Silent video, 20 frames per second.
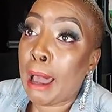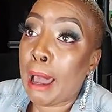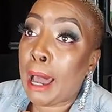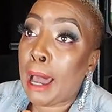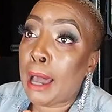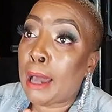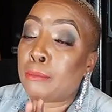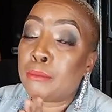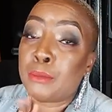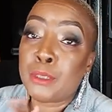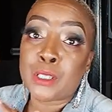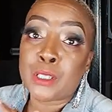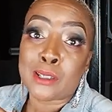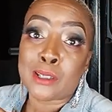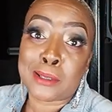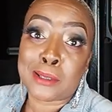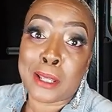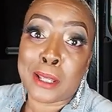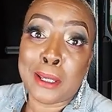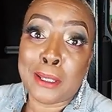I'm
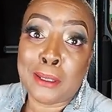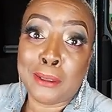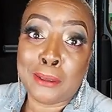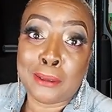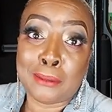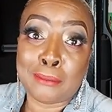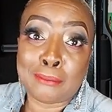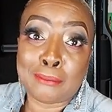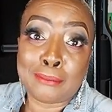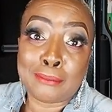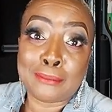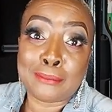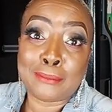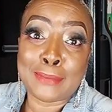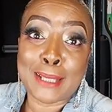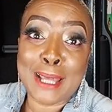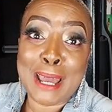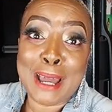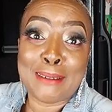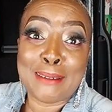just saying it
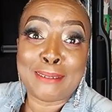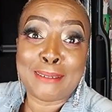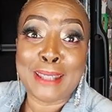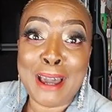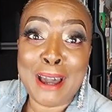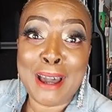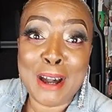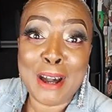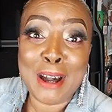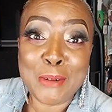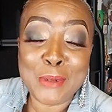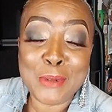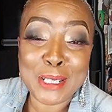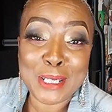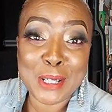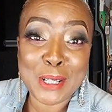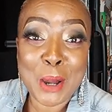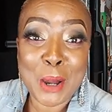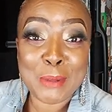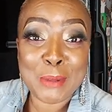out loud what
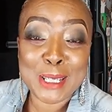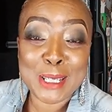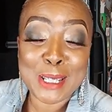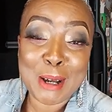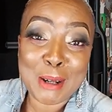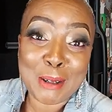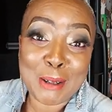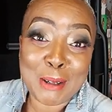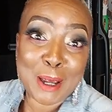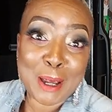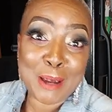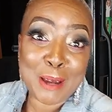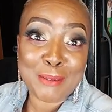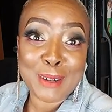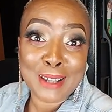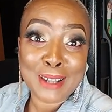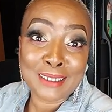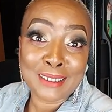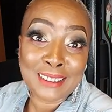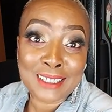y'all been talking about
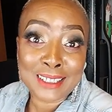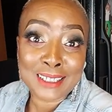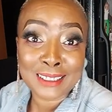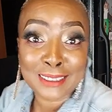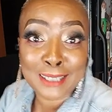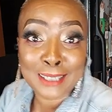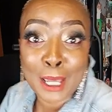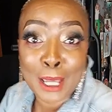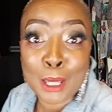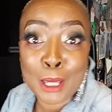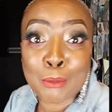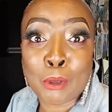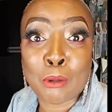around the dinner table.